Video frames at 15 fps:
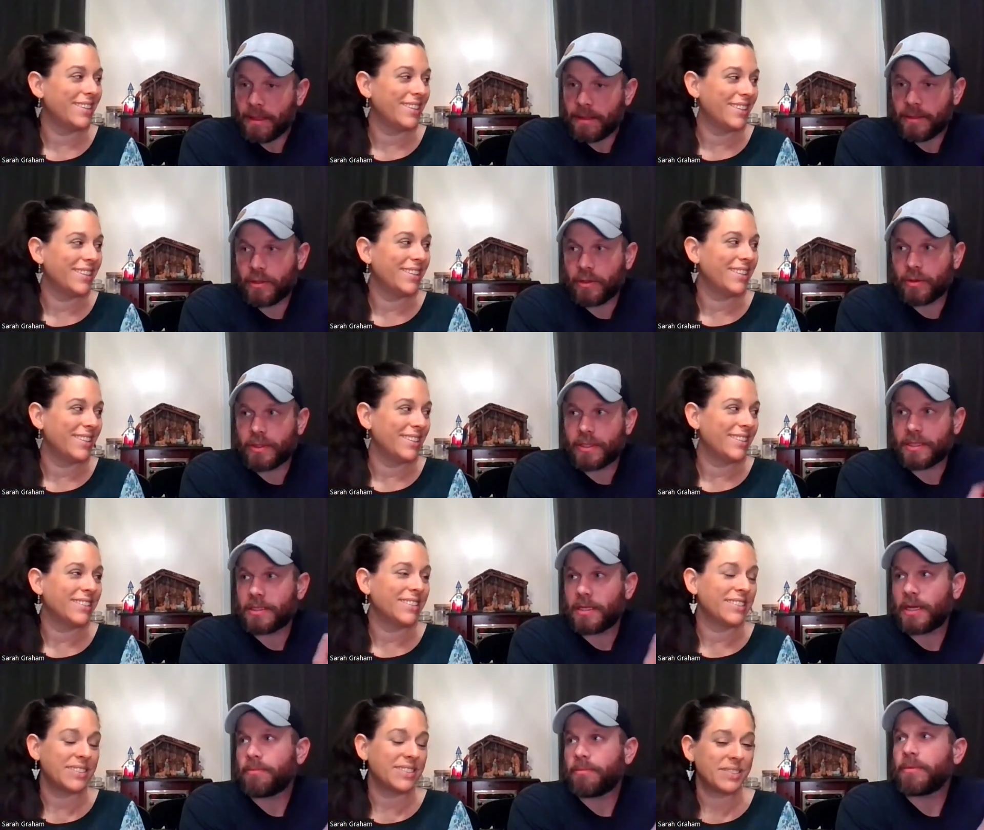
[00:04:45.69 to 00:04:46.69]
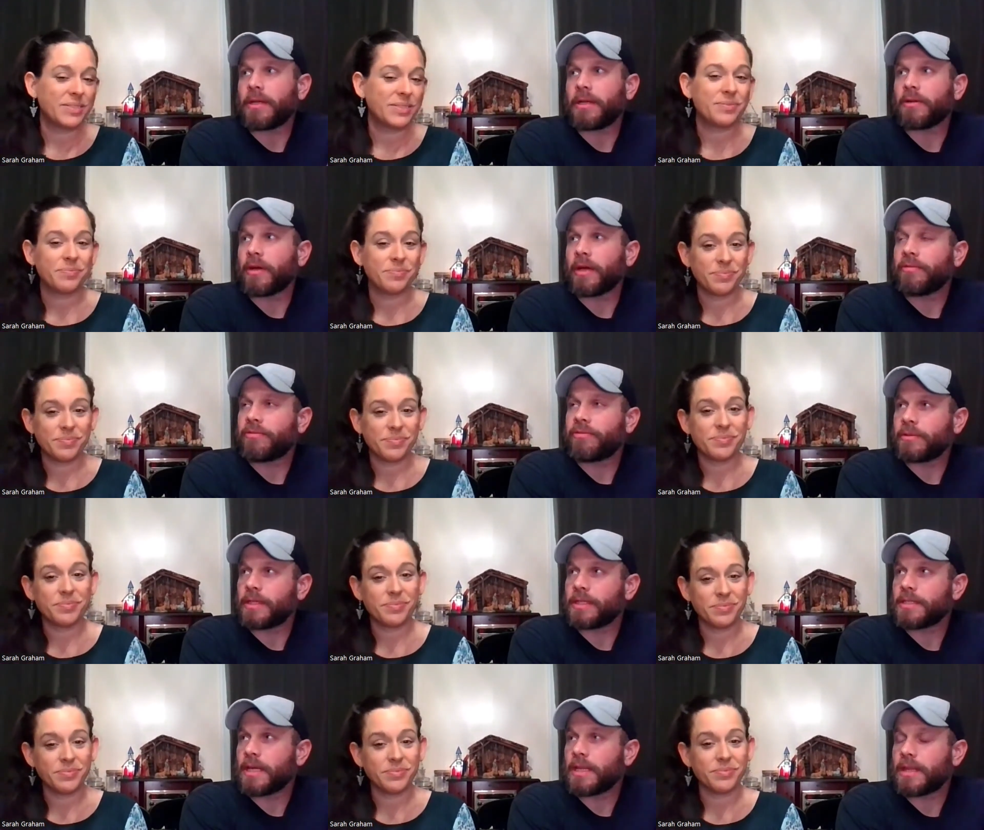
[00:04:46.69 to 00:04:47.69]
Speaker 1: you know contentment and
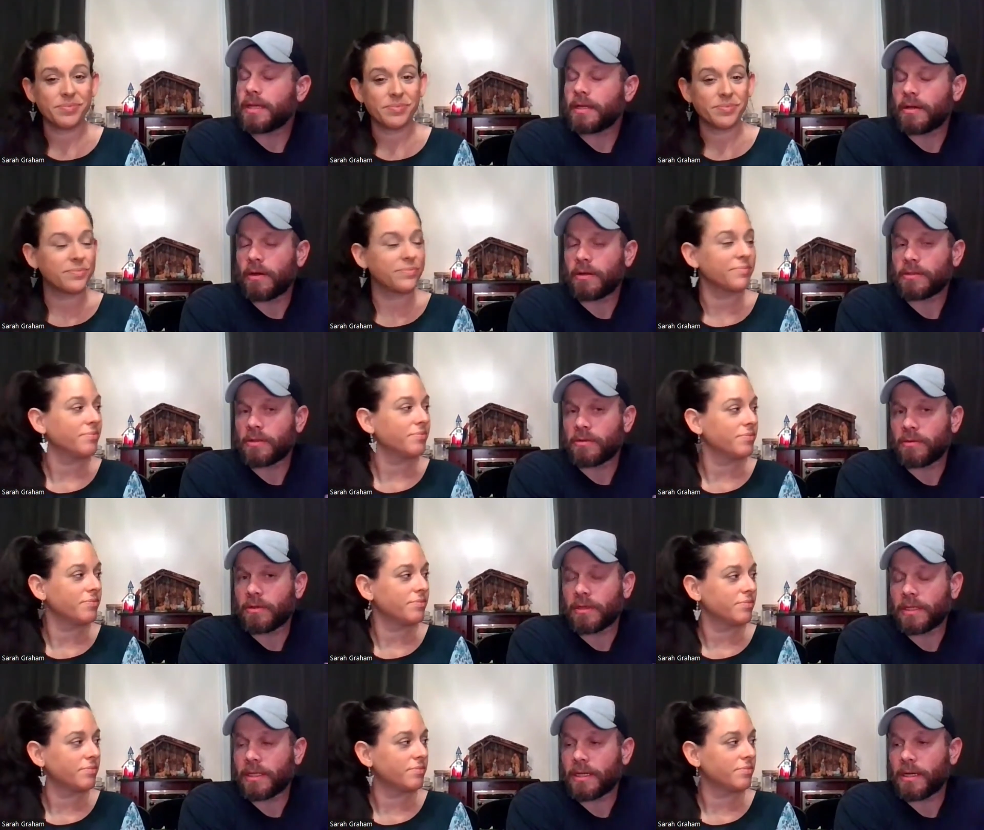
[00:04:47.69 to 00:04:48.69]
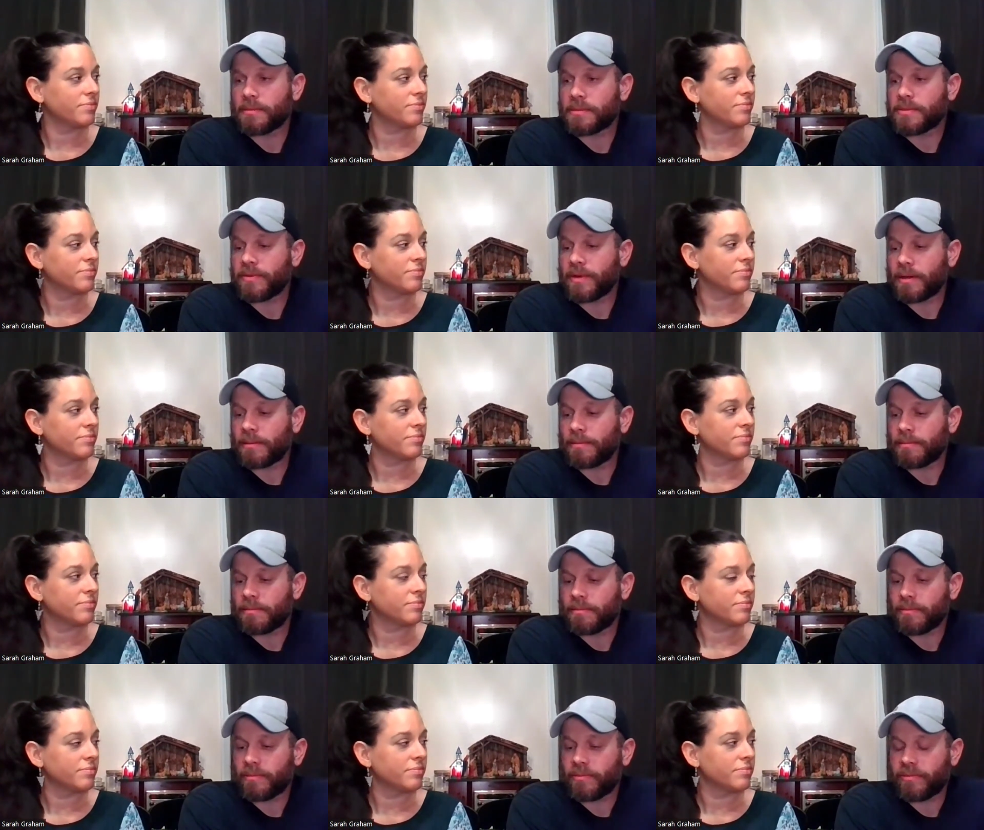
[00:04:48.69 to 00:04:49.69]
gratefulness i think also really comes
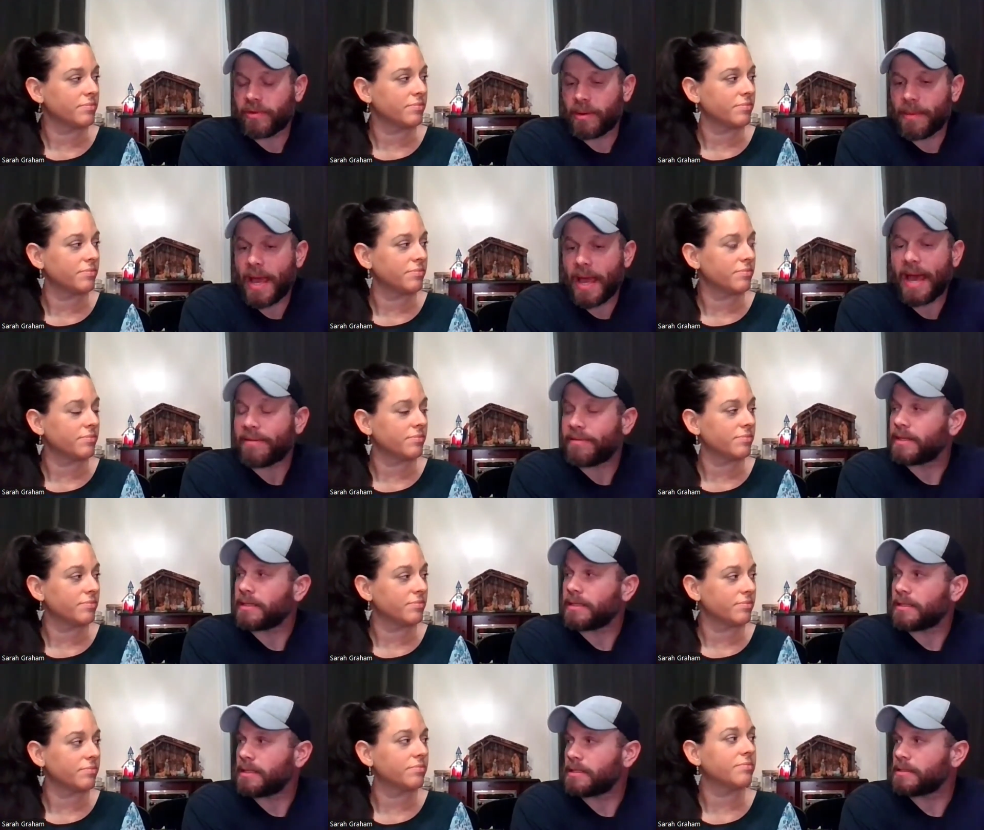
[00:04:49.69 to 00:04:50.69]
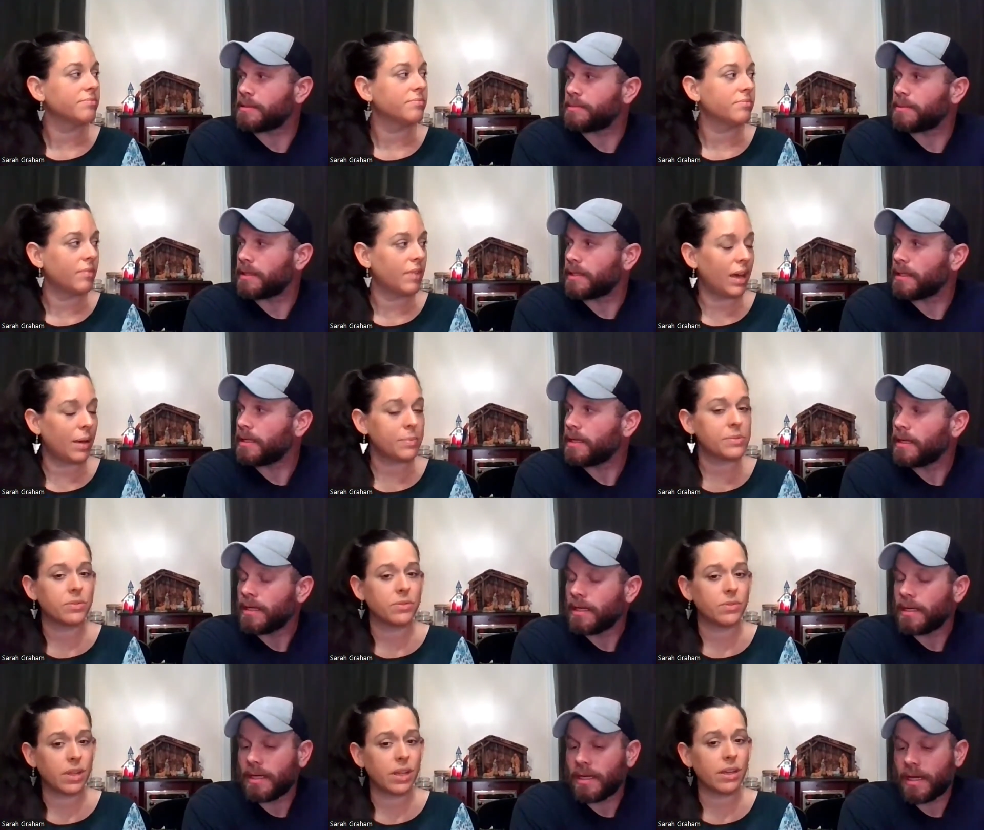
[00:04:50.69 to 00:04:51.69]
from from having discipline
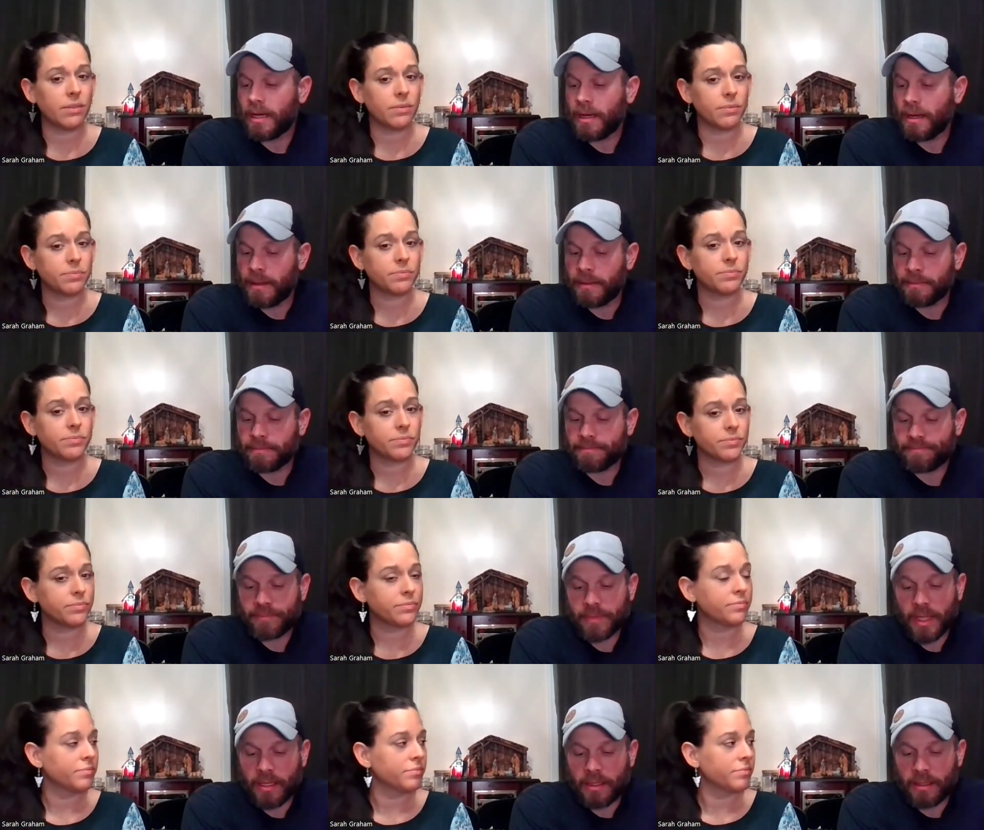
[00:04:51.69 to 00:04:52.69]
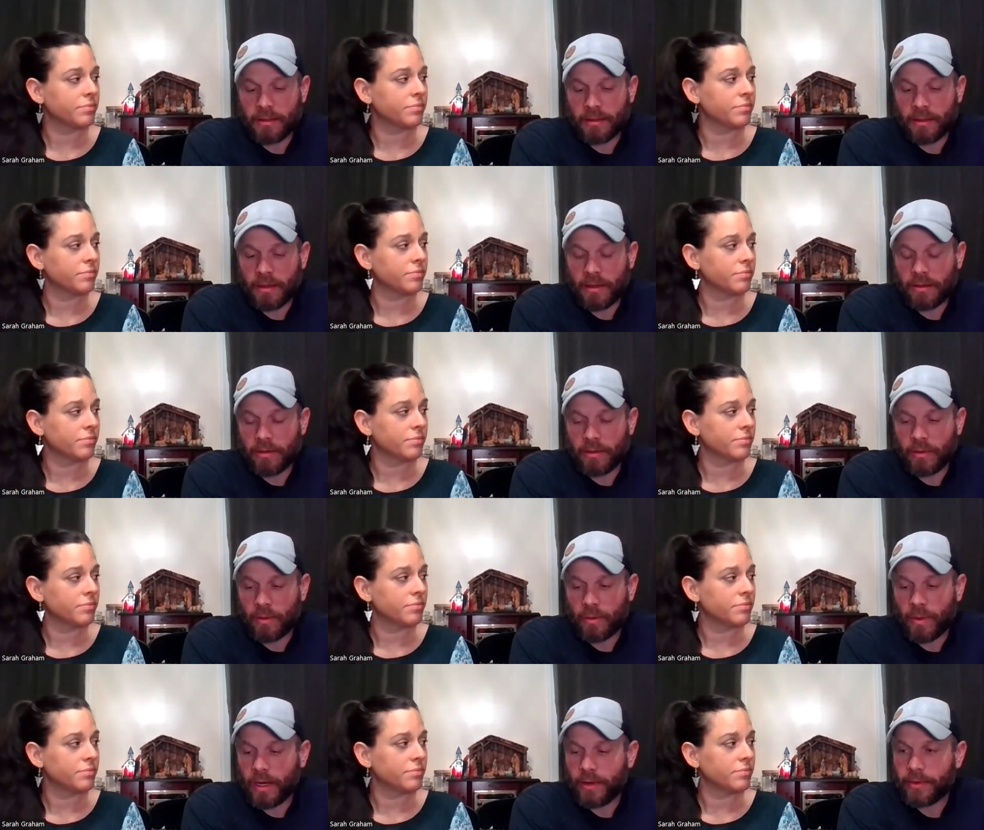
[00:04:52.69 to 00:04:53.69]
Speaker 2: absolutely
Speaker 1: um and you know
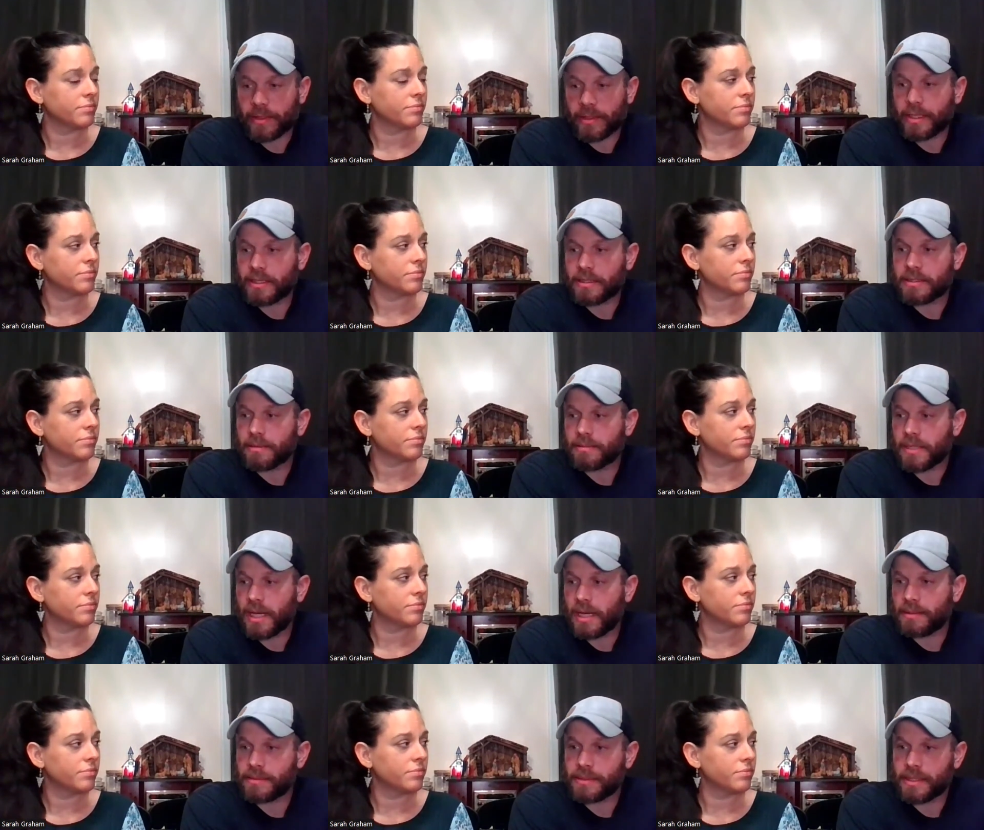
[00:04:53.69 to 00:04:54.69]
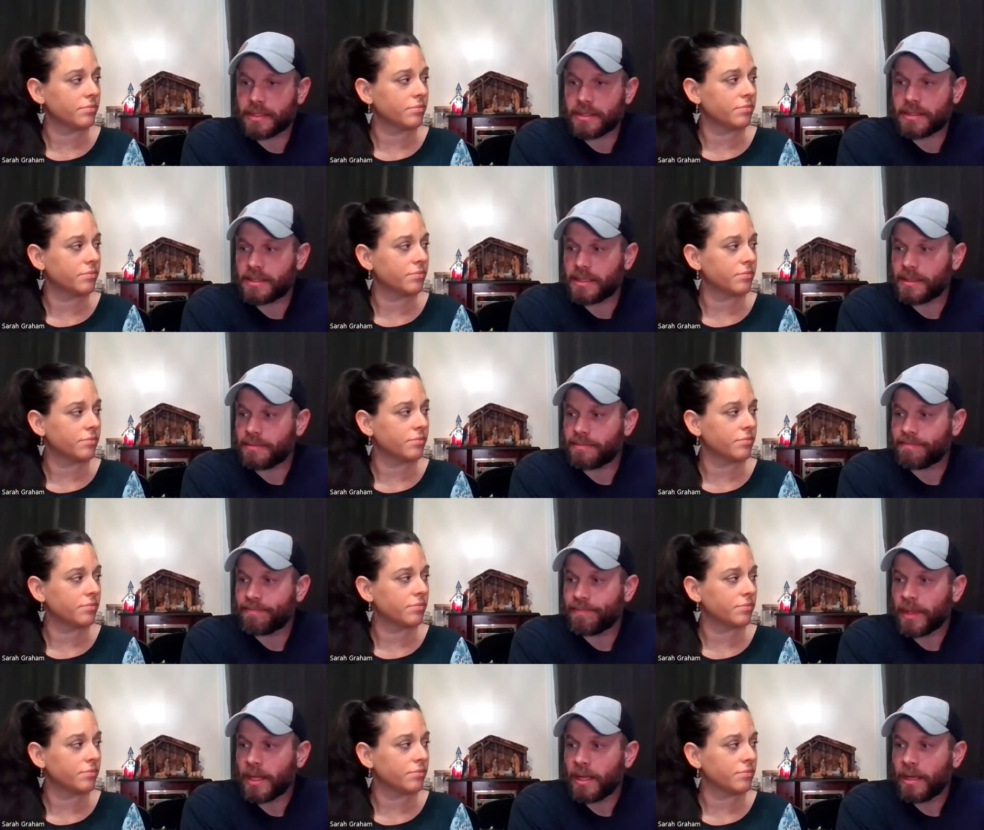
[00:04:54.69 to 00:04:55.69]
while our kids sometimes can seem
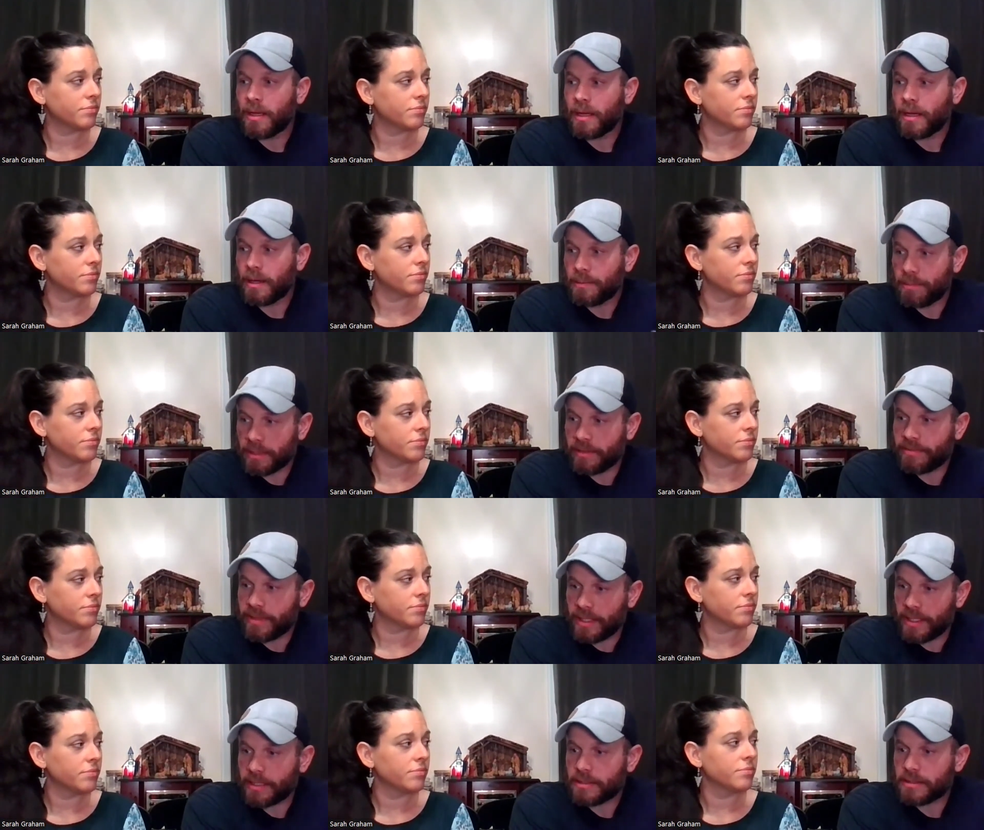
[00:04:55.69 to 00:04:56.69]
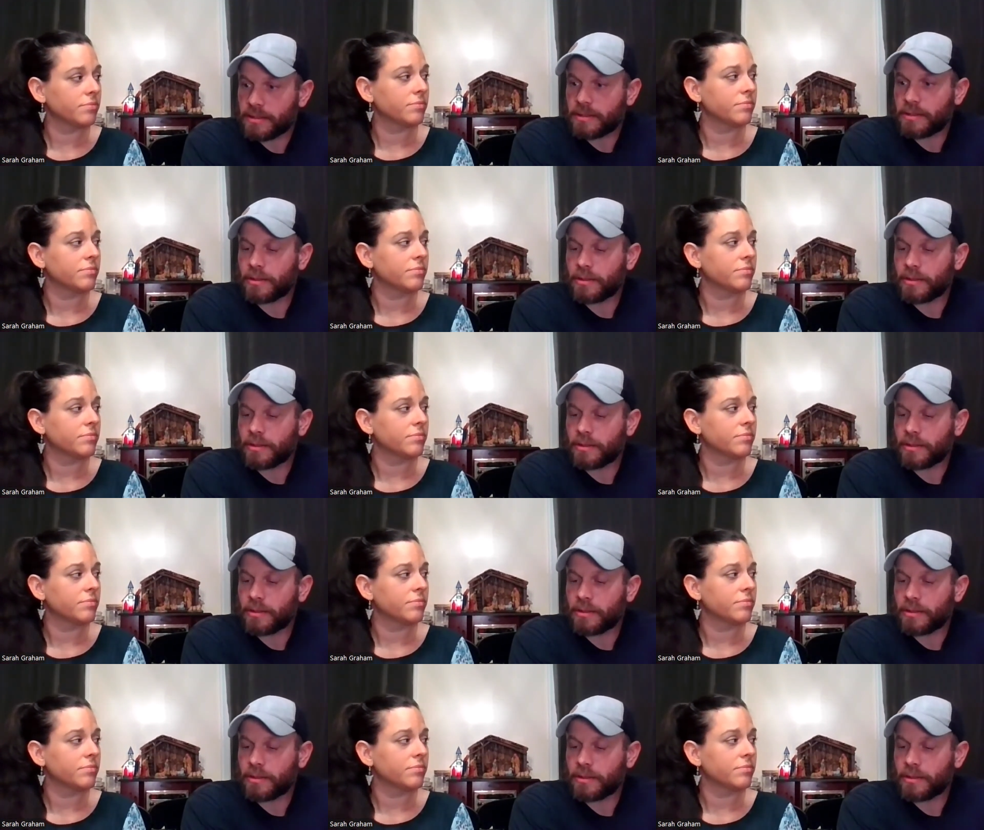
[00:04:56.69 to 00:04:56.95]
oblivious